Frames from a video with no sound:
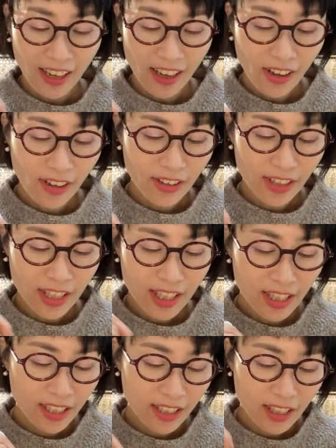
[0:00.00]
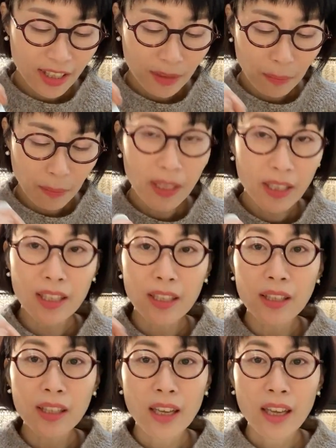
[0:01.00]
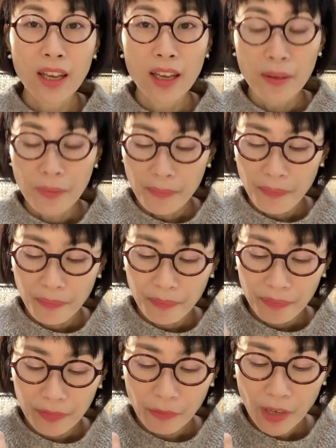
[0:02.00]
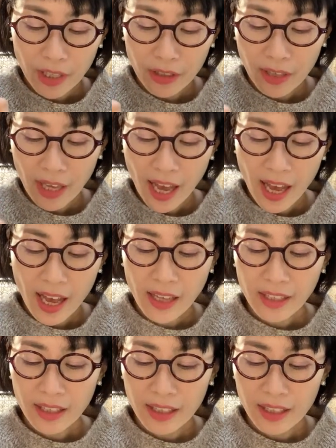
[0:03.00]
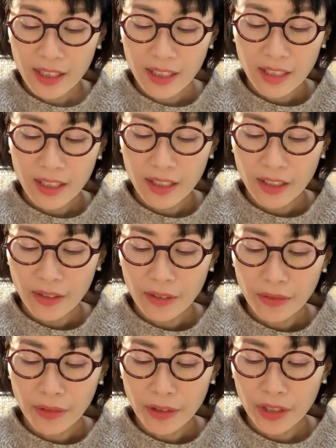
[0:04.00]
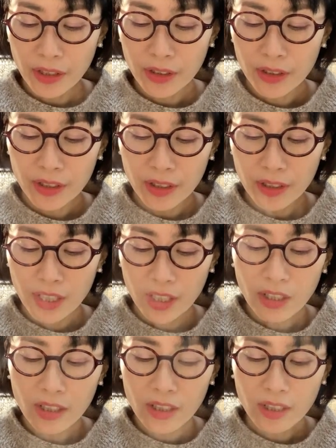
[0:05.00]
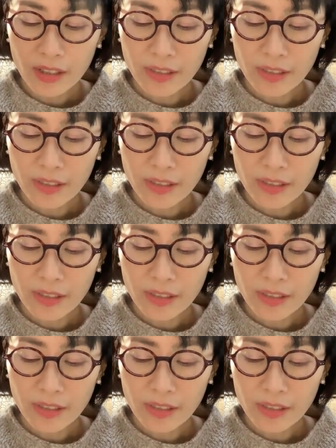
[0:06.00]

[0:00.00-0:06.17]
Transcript: Oh, this looks better than what you had for your dinner.